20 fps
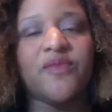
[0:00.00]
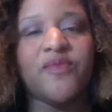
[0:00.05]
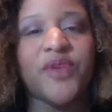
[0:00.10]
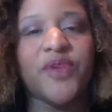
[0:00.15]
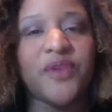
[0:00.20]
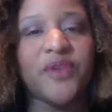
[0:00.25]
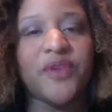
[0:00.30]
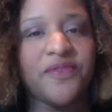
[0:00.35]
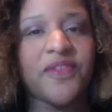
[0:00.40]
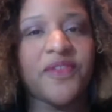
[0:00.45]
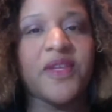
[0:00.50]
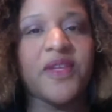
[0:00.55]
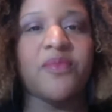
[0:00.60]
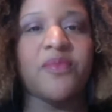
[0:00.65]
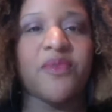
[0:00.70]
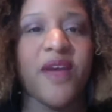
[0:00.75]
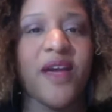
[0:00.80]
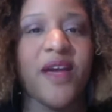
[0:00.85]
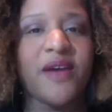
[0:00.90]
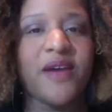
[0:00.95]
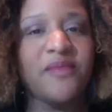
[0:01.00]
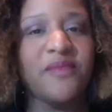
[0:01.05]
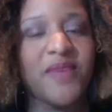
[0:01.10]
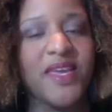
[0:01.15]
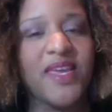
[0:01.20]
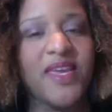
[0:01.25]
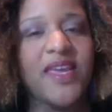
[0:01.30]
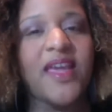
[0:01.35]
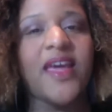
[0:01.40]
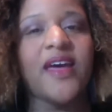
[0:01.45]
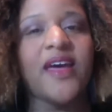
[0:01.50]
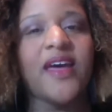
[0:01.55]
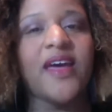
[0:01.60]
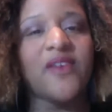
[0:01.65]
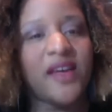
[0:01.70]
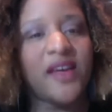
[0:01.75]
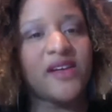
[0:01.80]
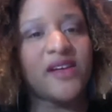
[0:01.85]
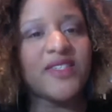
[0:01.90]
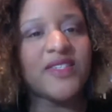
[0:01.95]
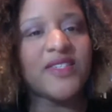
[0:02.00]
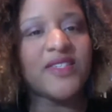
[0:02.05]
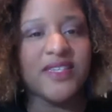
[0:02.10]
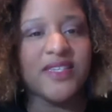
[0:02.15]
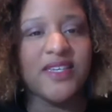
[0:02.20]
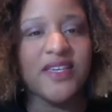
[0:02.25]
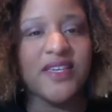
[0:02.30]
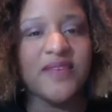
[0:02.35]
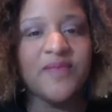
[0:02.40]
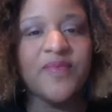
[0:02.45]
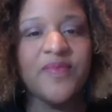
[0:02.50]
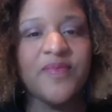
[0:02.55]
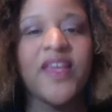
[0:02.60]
Beautifully Brown Me LLC.